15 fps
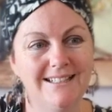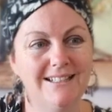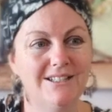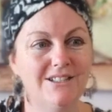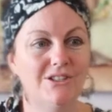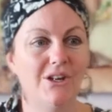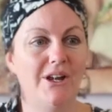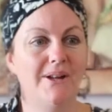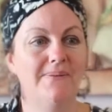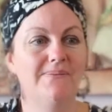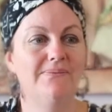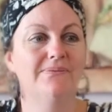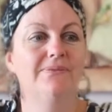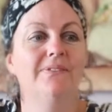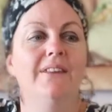So,
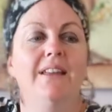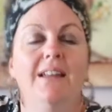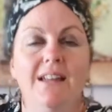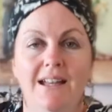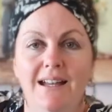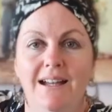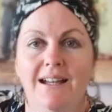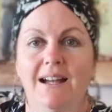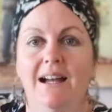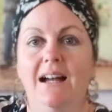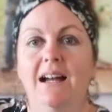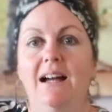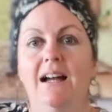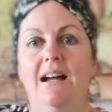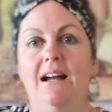I'm
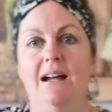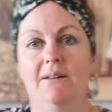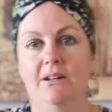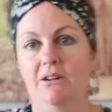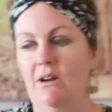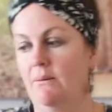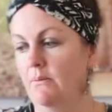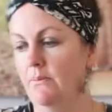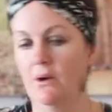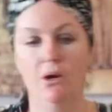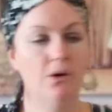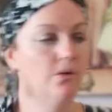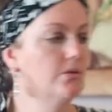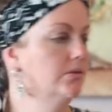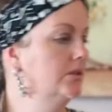gonna grab a
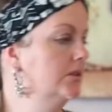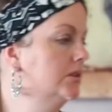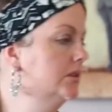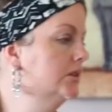bowl.